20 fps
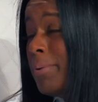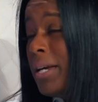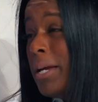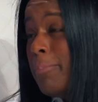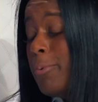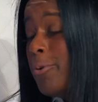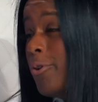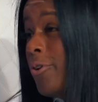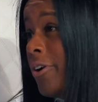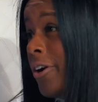
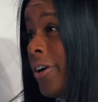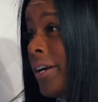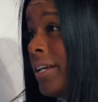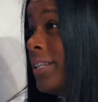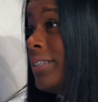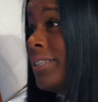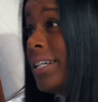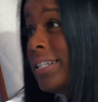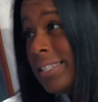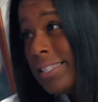people are going
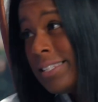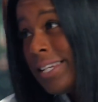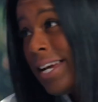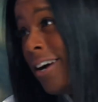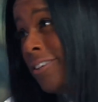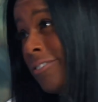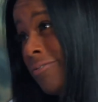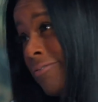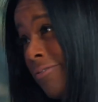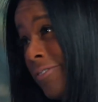to let us
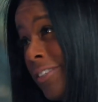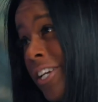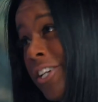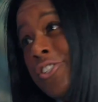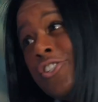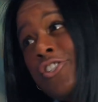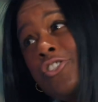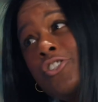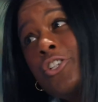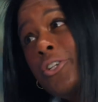down. They yeah.
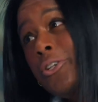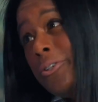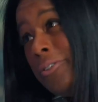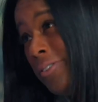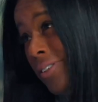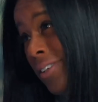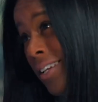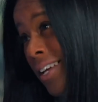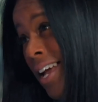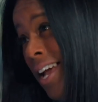just
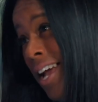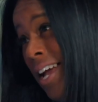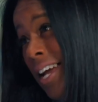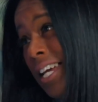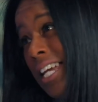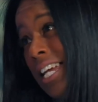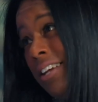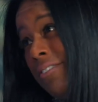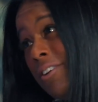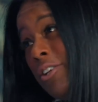do,
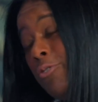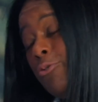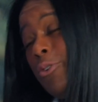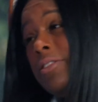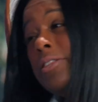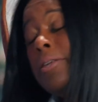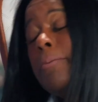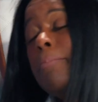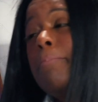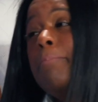yeah. even
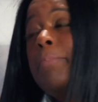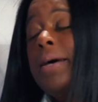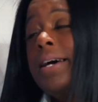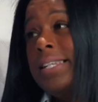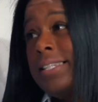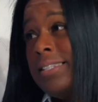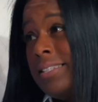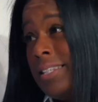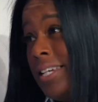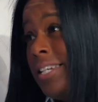with the
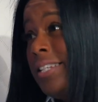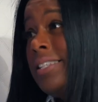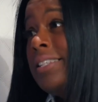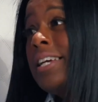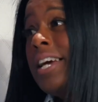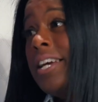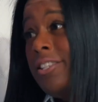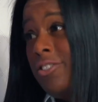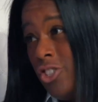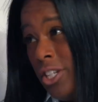best
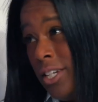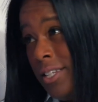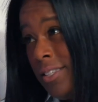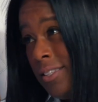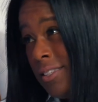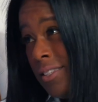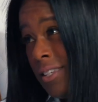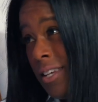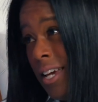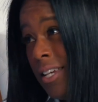intentions.
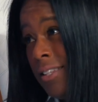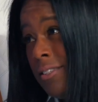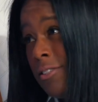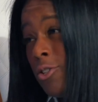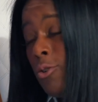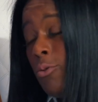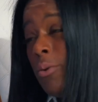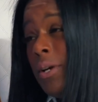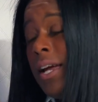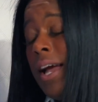Right. And
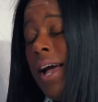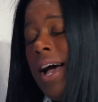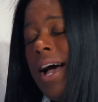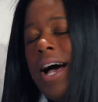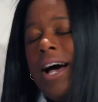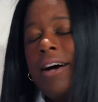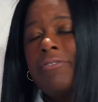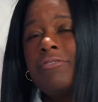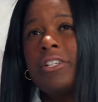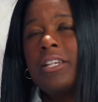so we
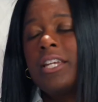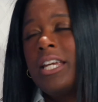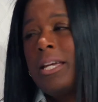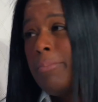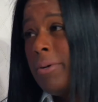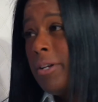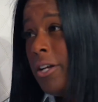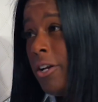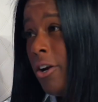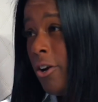have to keep
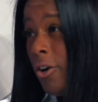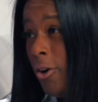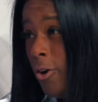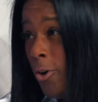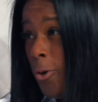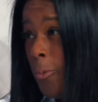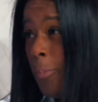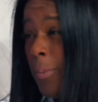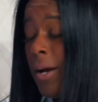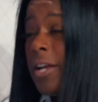putting our
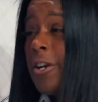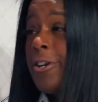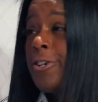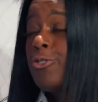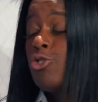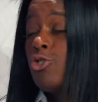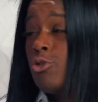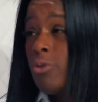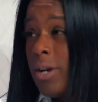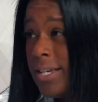hope and our
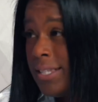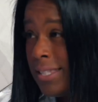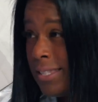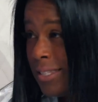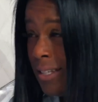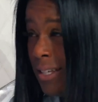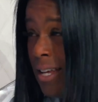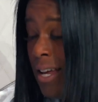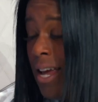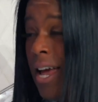
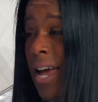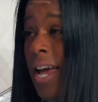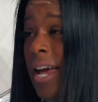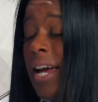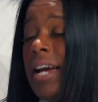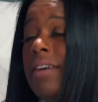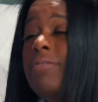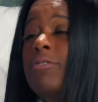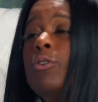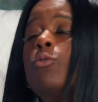trust
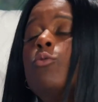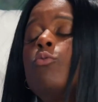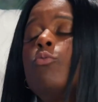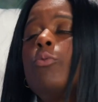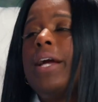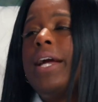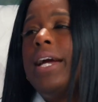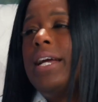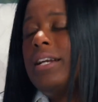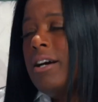and the
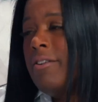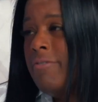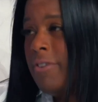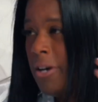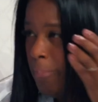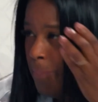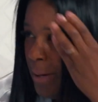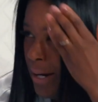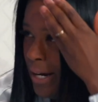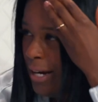weight of
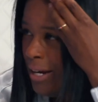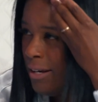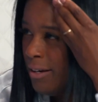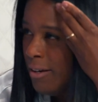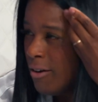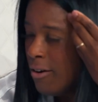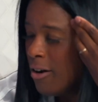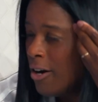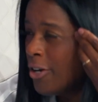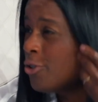our pain
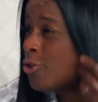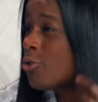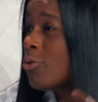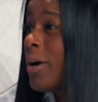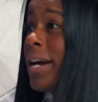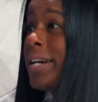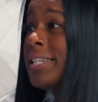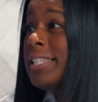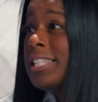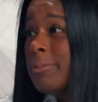yeah. on
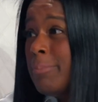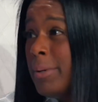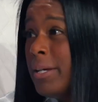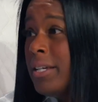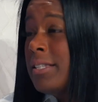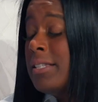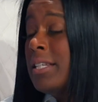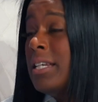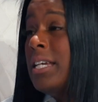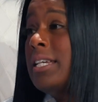Christ
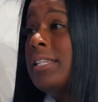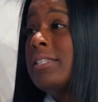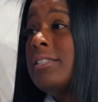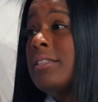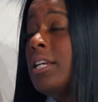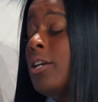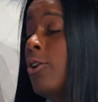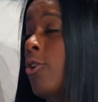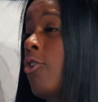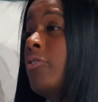because He's
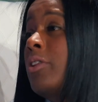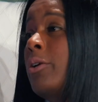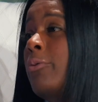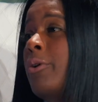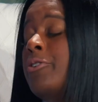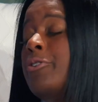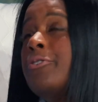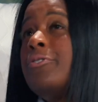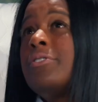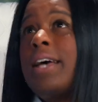the only
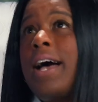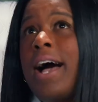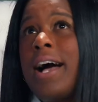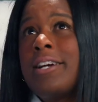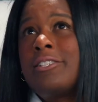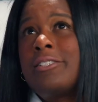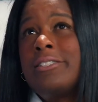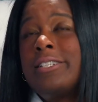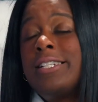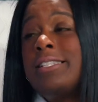one who's
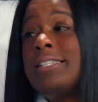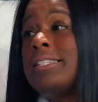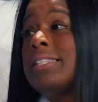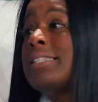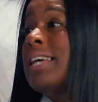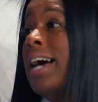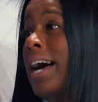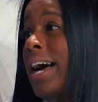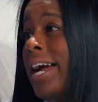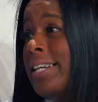actually
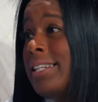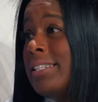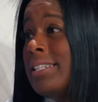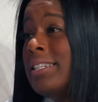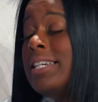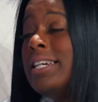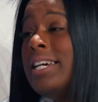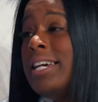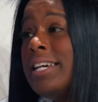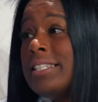designed
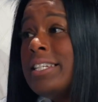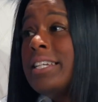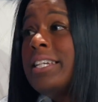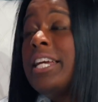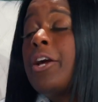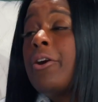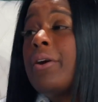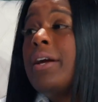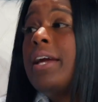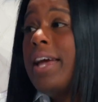to
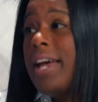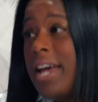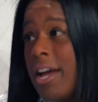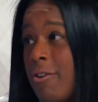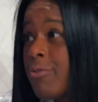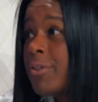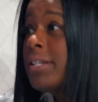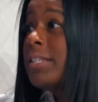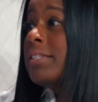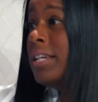carry
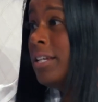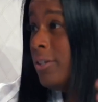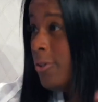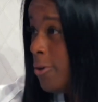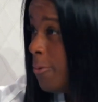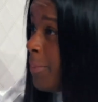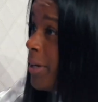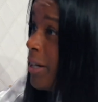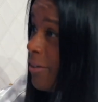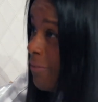every single
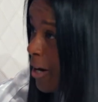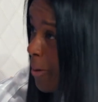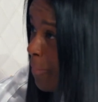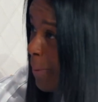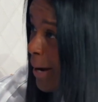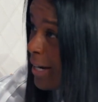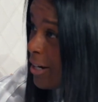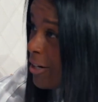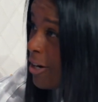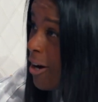bit of our
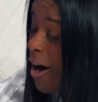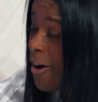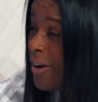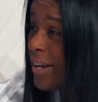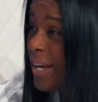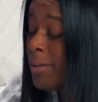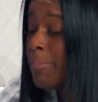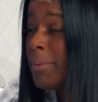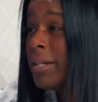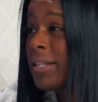pain and our
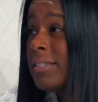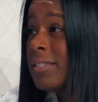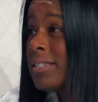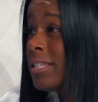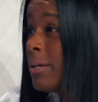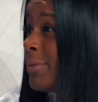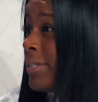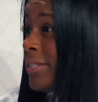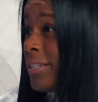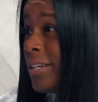heartache because
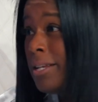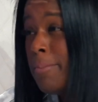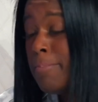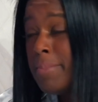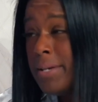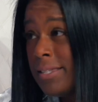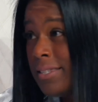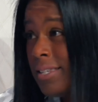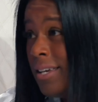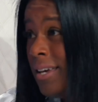someone's going to
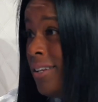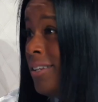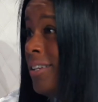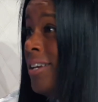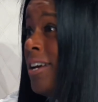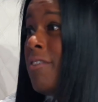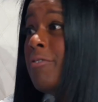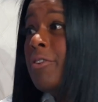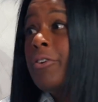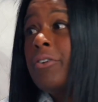miss it.
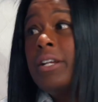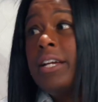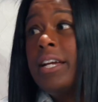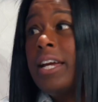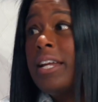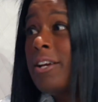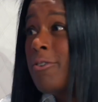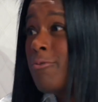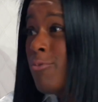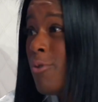They're going to
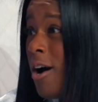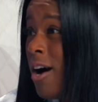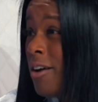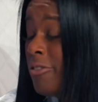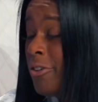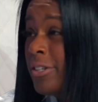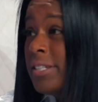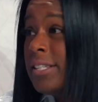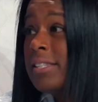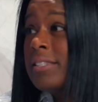get it wrong.
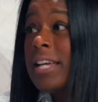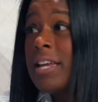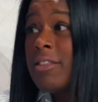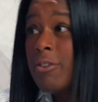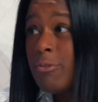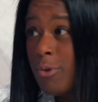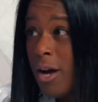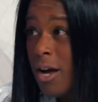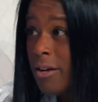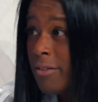They're going to say
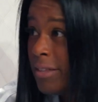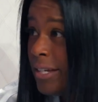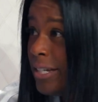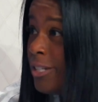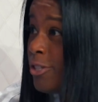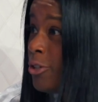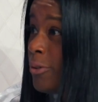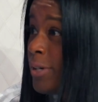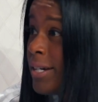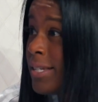the wrong thing
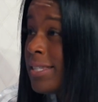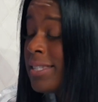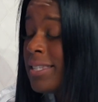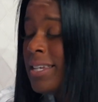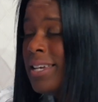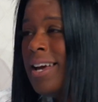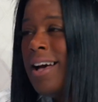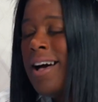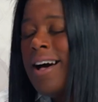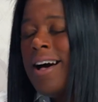to us.
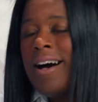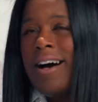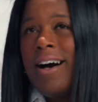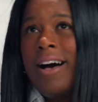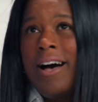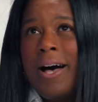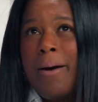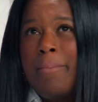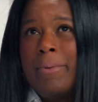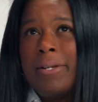
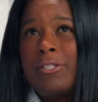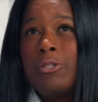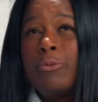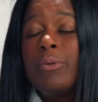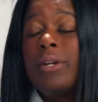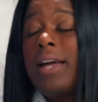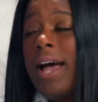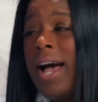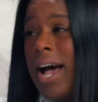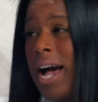Um, so
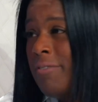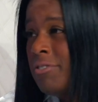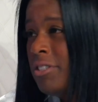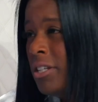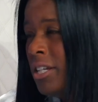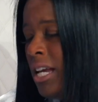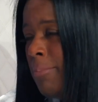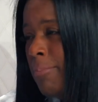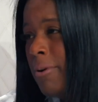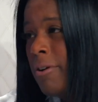we have to
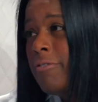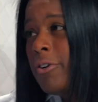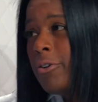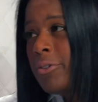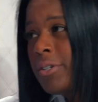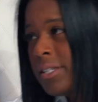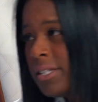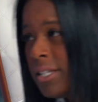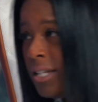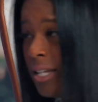keep our
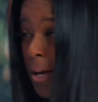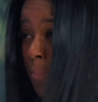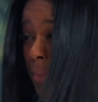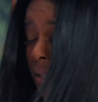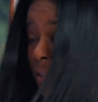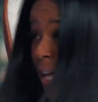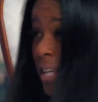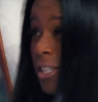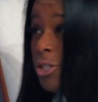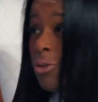focus in him.
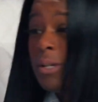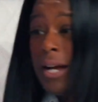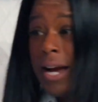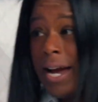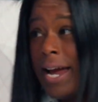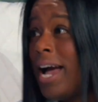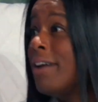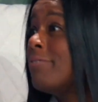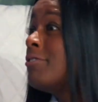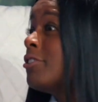And that's what I
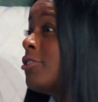have